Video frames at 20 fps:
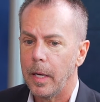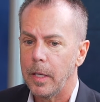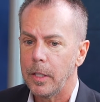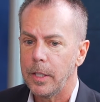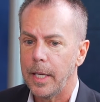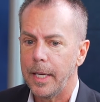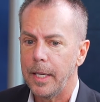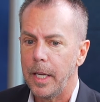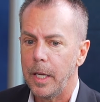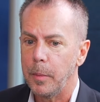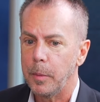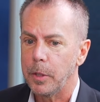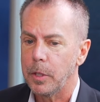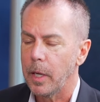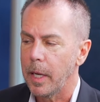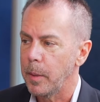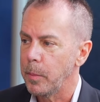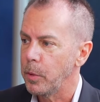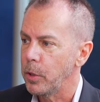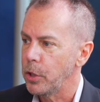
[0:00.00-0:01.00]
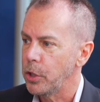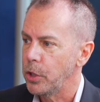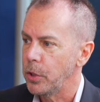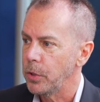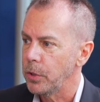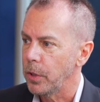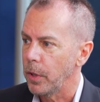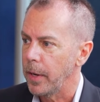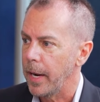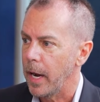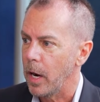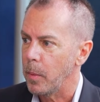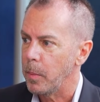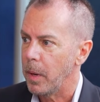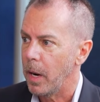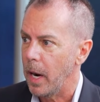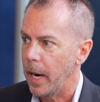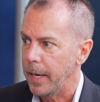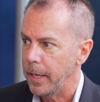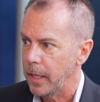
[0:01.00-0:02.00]
San Dimas labor issues are now
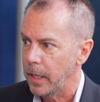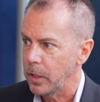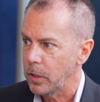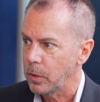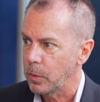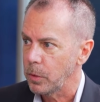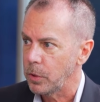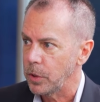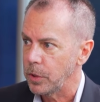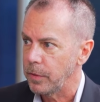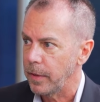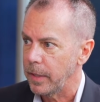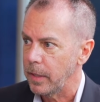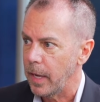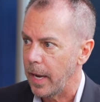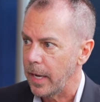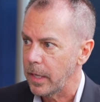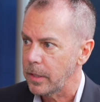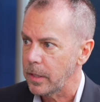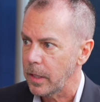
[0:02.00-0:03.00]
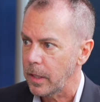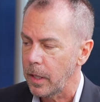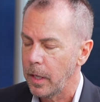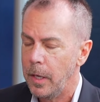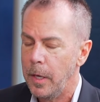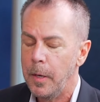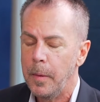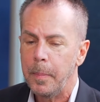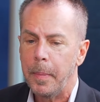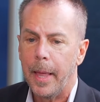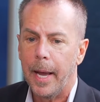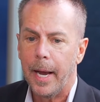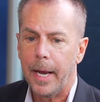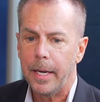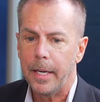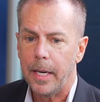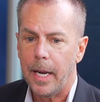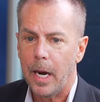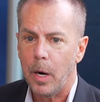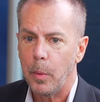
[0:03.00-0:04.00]
behind us, which is fantastic.
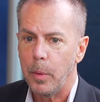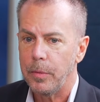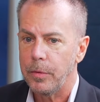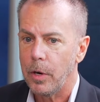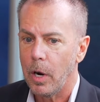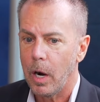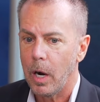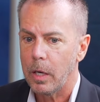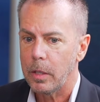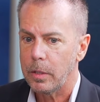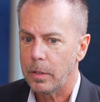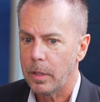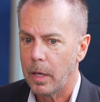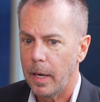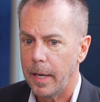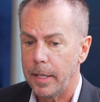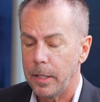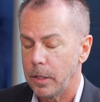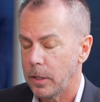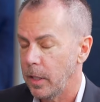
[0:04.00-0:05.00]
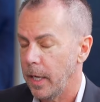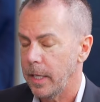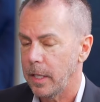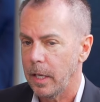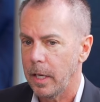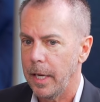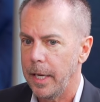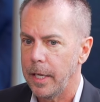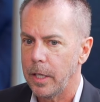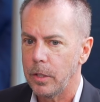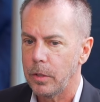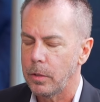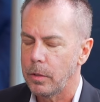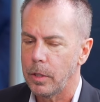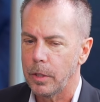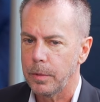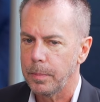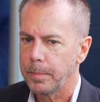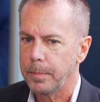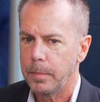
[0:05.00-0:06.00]
And now we've got, and Santa Elena's
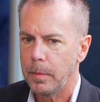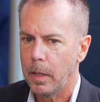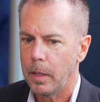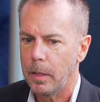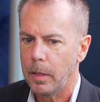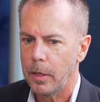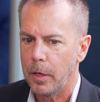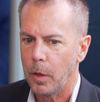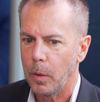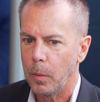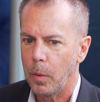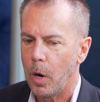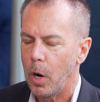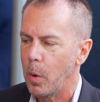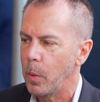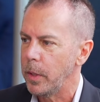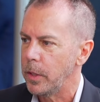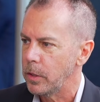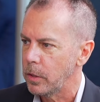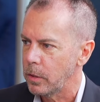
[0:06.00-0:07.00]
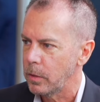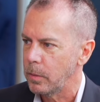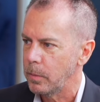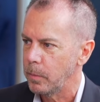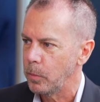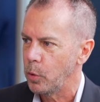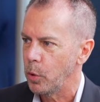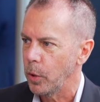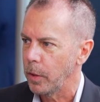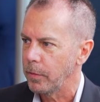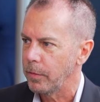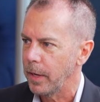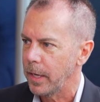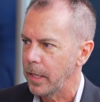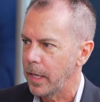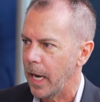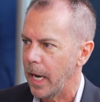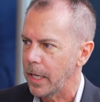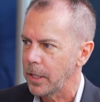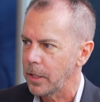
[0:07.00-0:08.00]
just, always doing
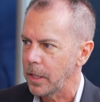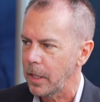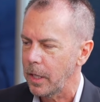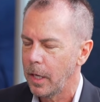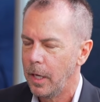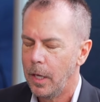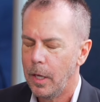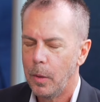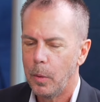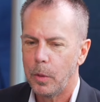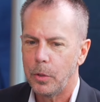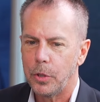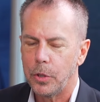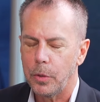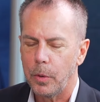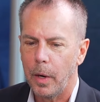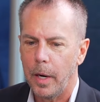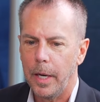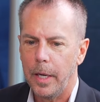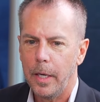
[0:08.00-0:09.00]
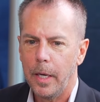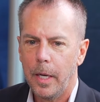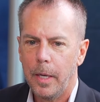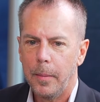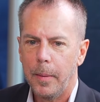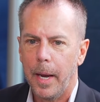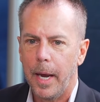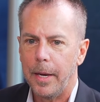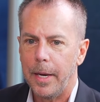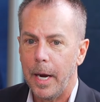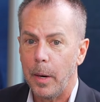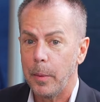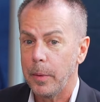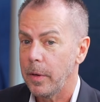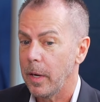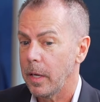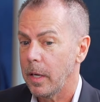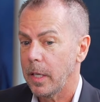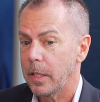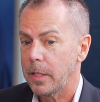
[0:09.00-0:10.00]
fantastic, which is great. And now we've
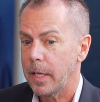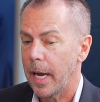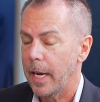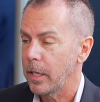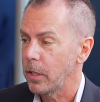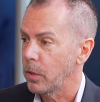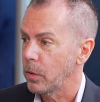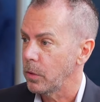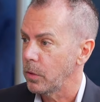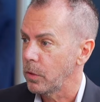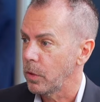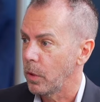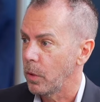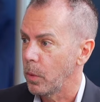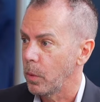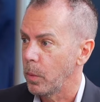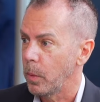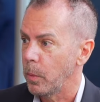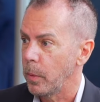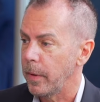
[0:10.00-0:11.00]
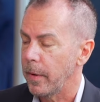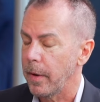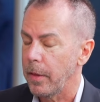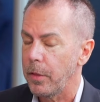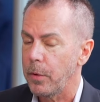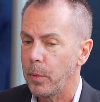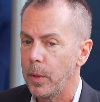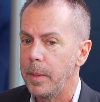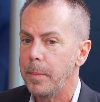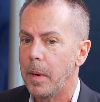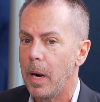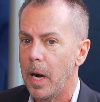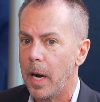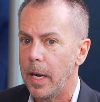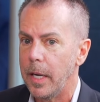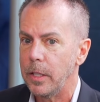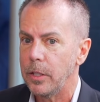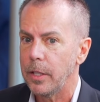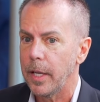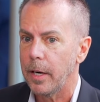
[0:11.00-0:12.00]
got Los Gatos. So we've got 3
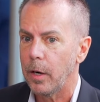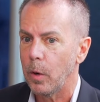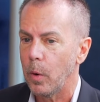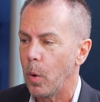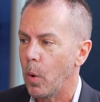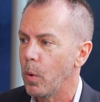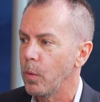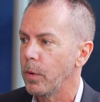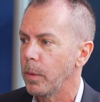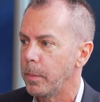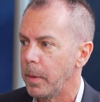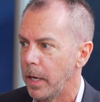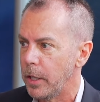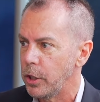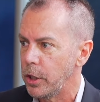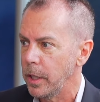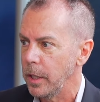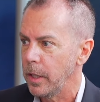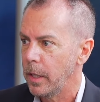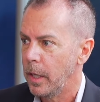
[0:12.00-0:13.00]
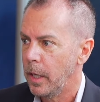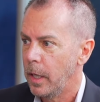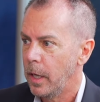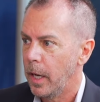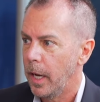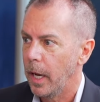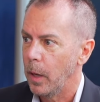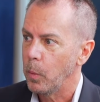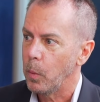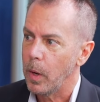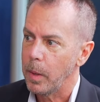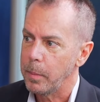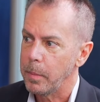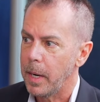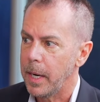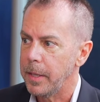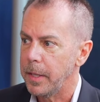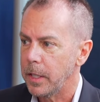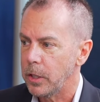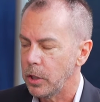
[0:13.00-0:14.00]
mines that are over budget and 1
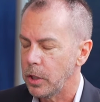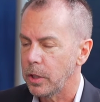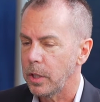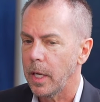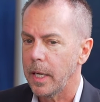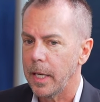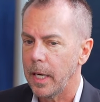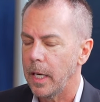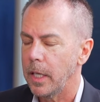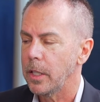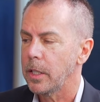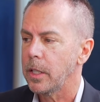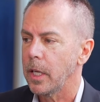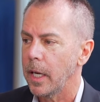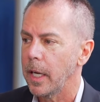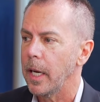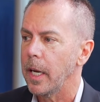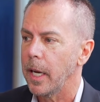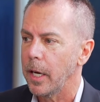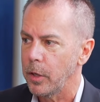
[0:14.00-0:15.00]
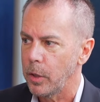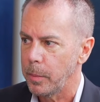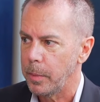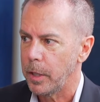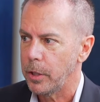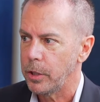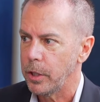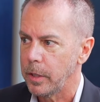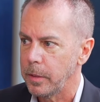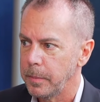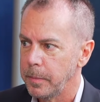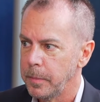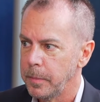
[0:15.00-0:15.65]
mine that's slightly under budget.